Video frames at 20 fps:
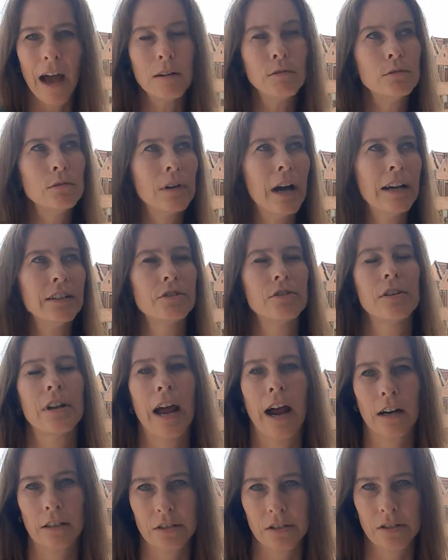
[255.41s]
Ooh, I should
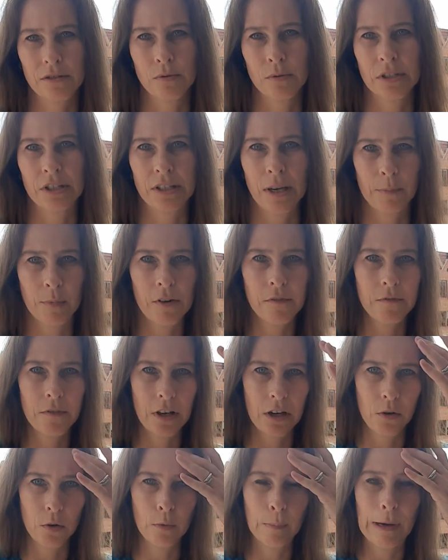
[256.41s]
actually do a separate
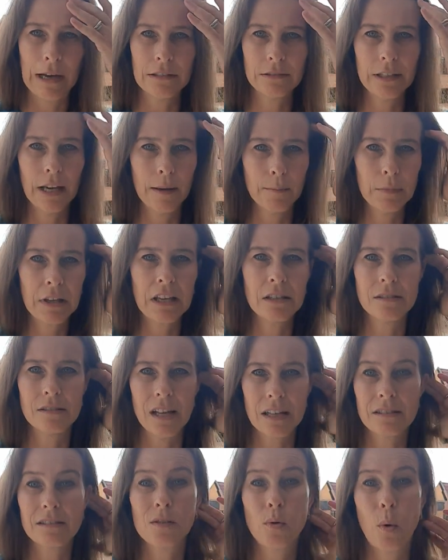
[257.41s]
video about that because
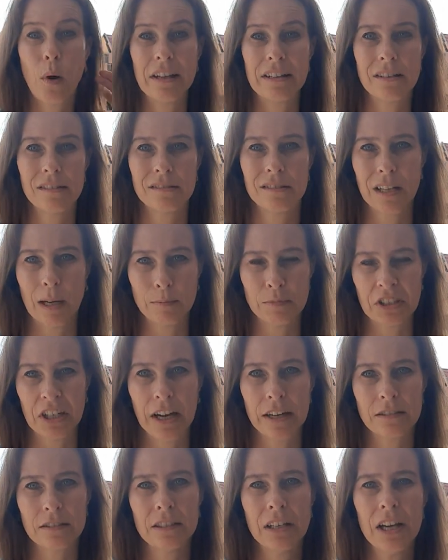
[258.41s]
that's quite the
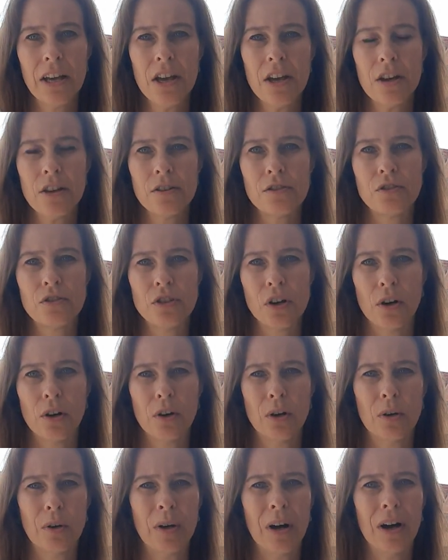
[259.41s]
subject.
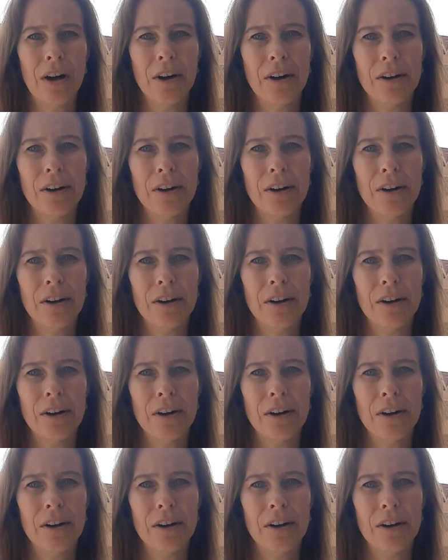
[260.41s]
So